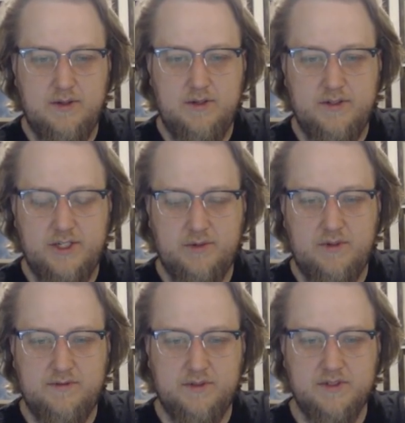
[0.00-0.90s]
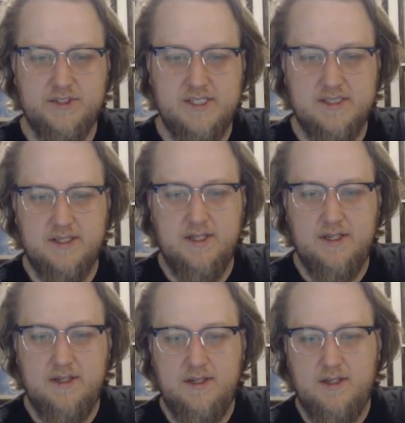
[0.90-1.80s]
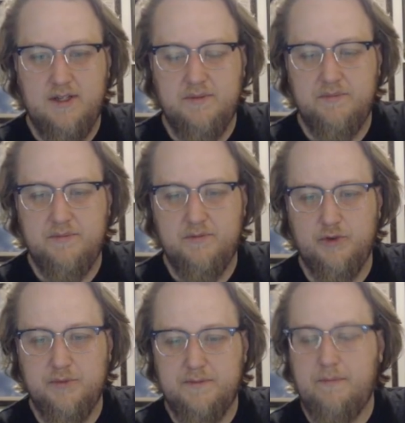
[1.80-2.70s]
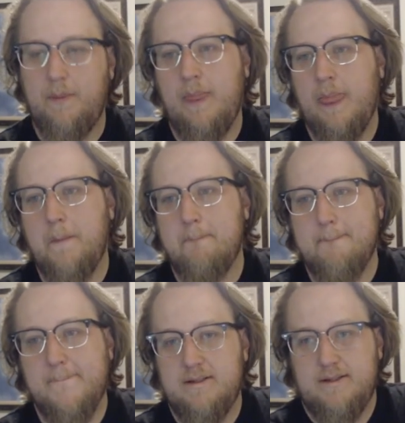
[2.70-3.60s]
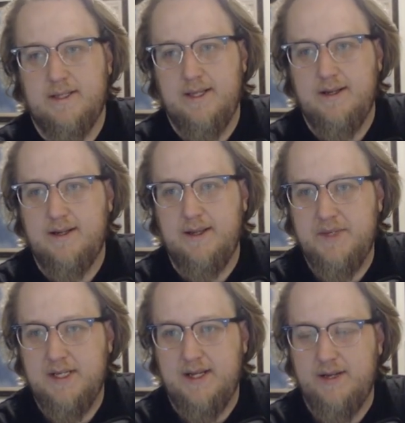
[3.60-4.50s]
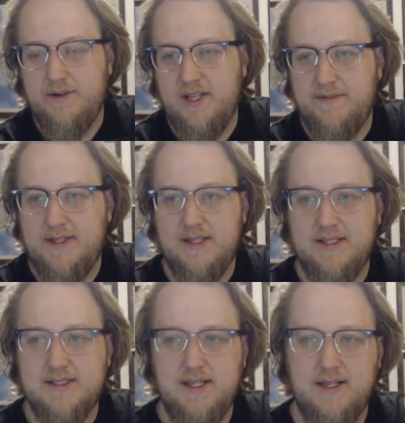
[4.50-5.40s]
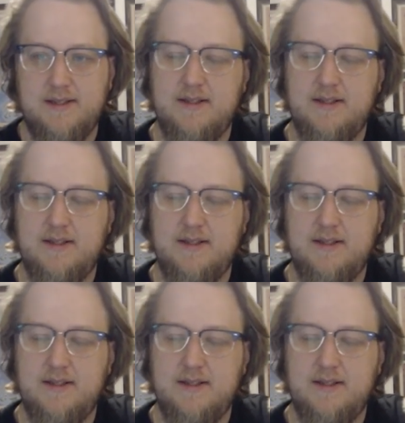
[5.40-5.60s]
chicken waffle grilled cheese, Reuben. Yeah, I mean, I don't have anything to say.